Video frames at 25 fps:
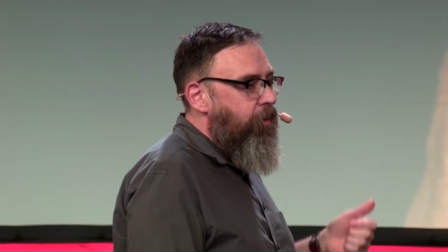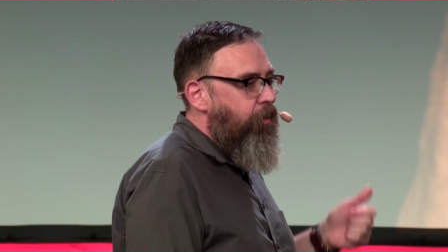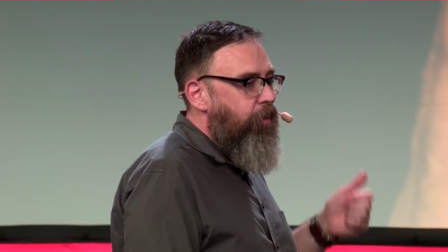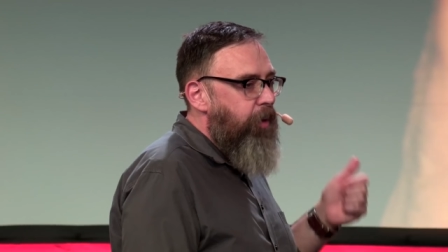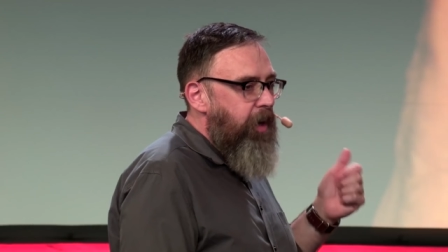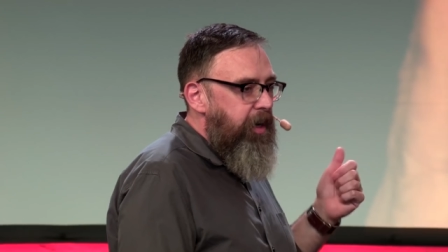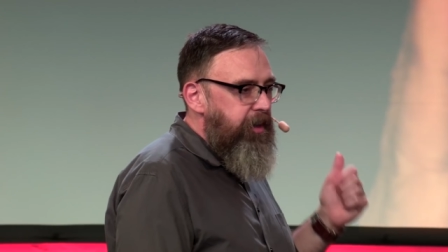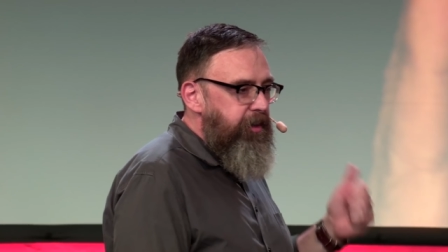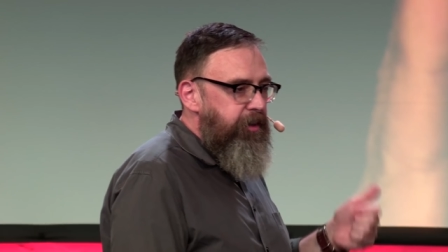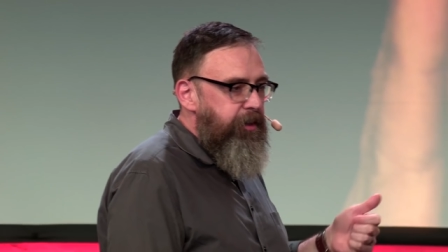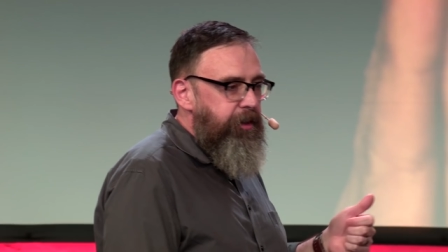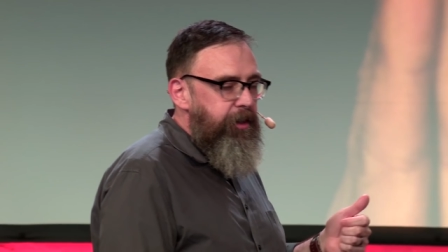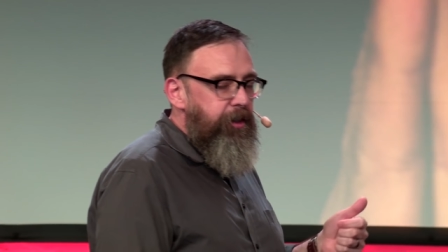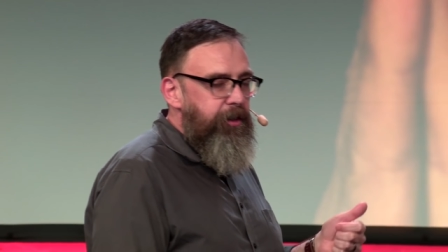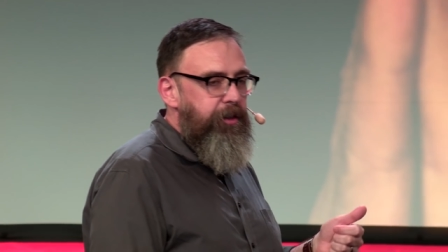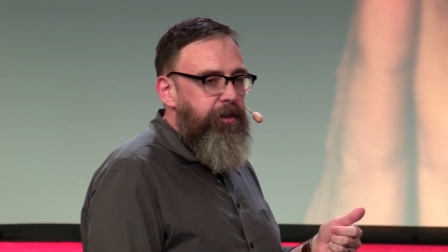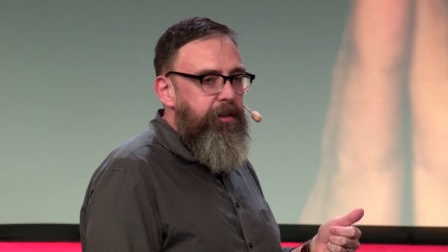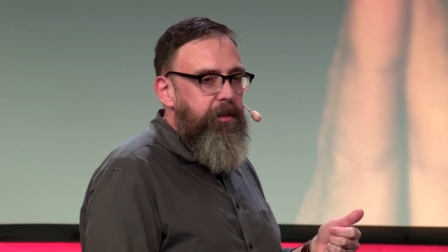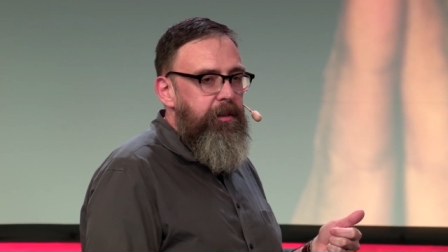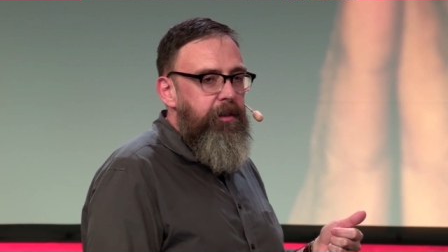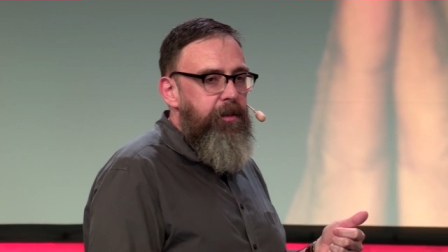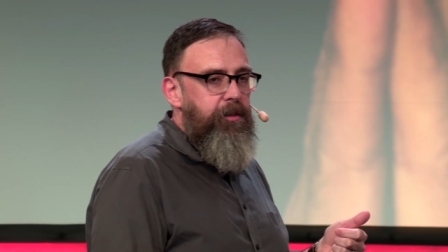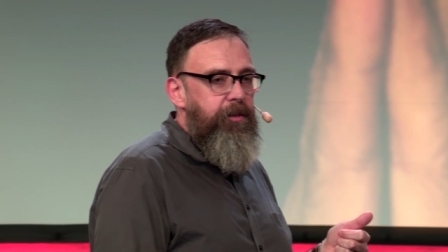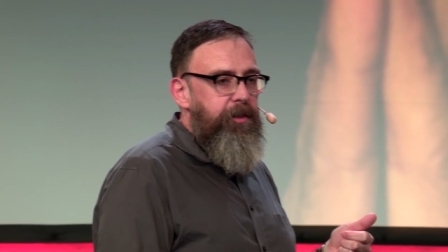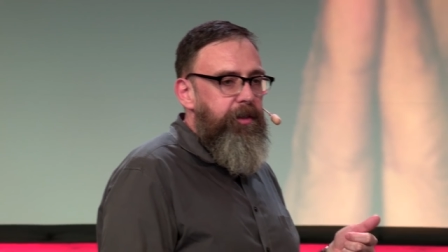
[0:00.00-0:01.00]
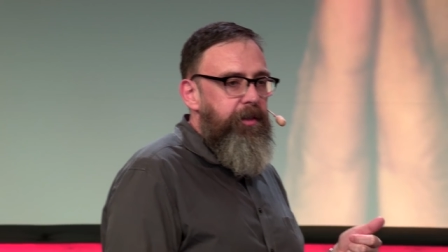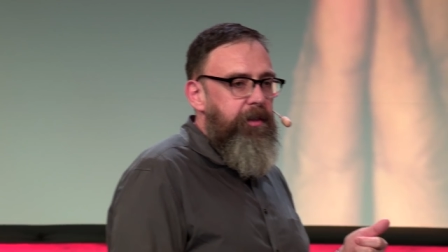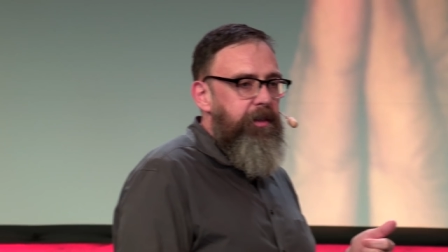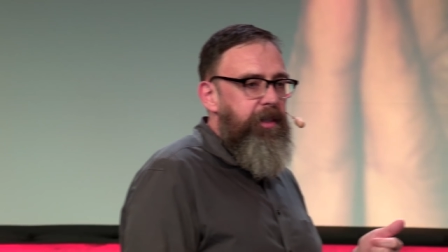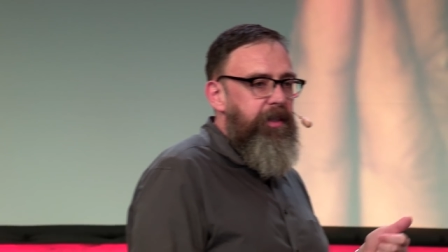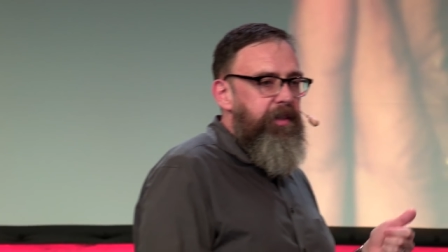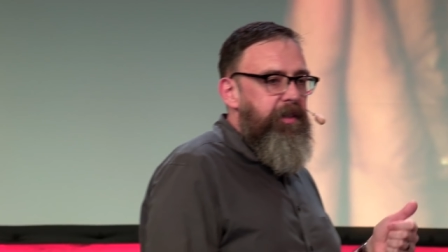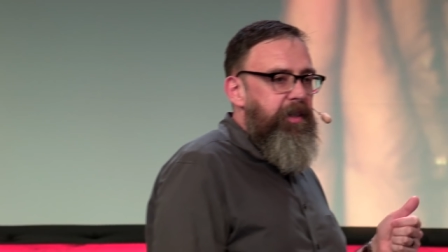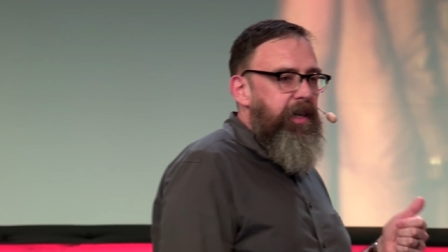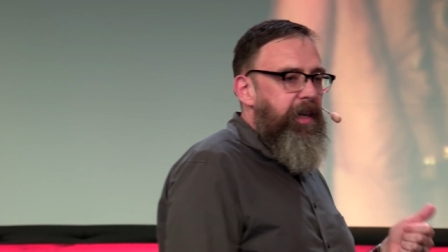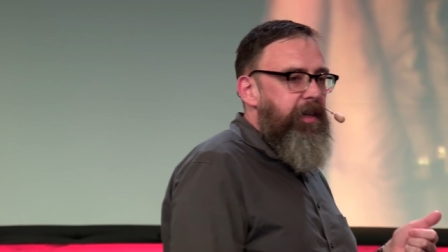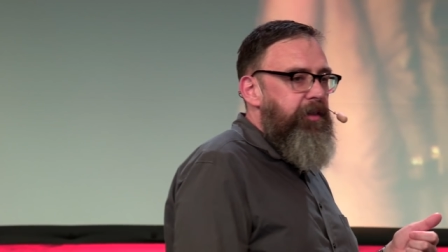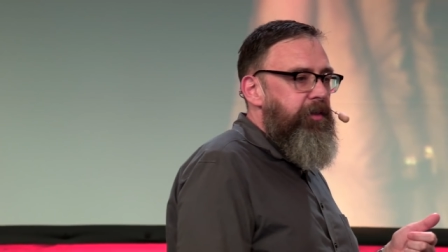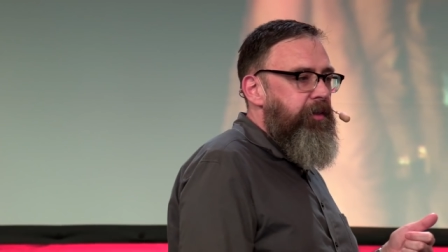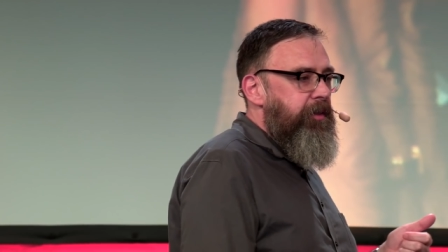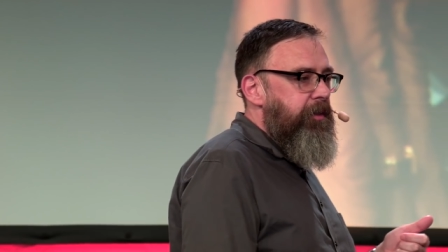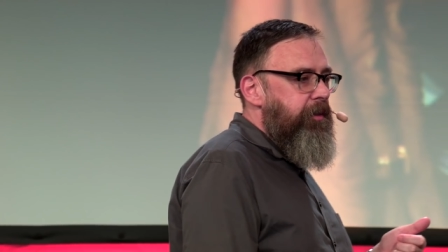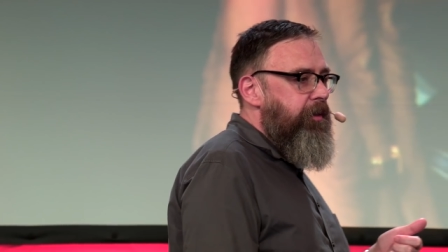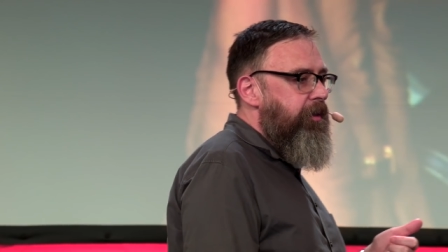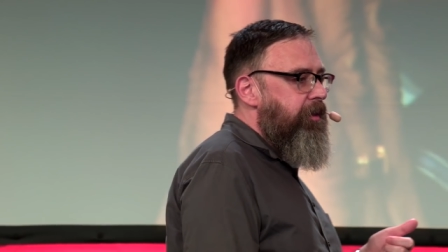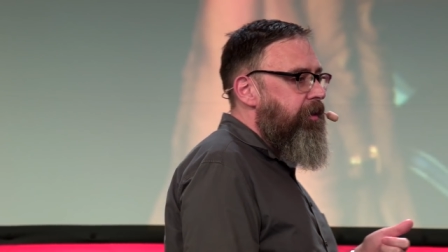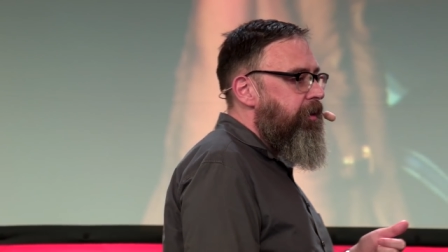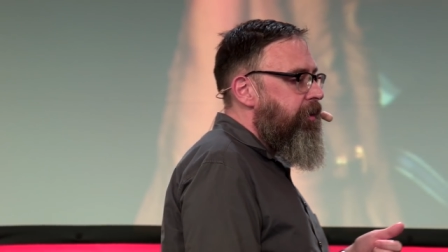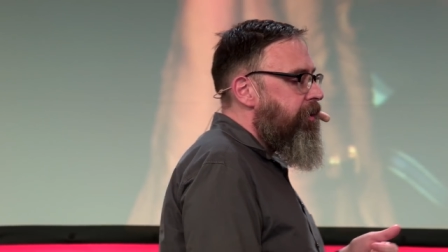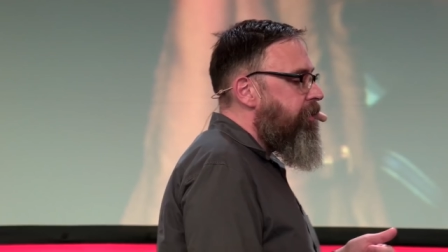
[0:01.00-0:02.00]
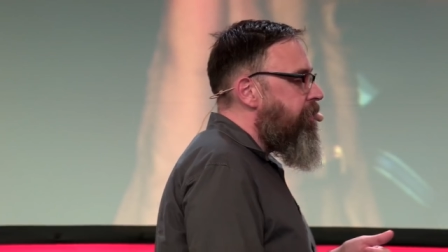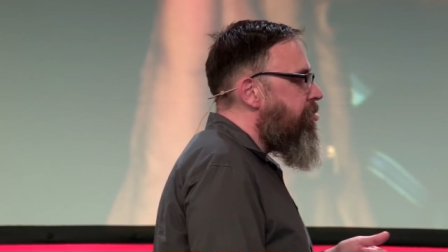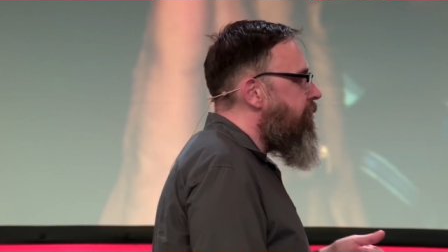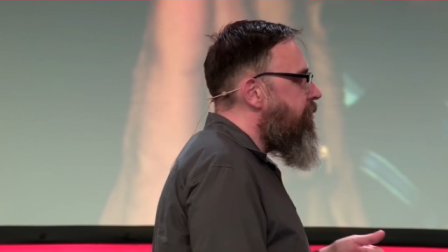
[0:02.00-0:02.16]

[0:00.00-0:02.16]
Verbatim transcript: Was their solution intentional?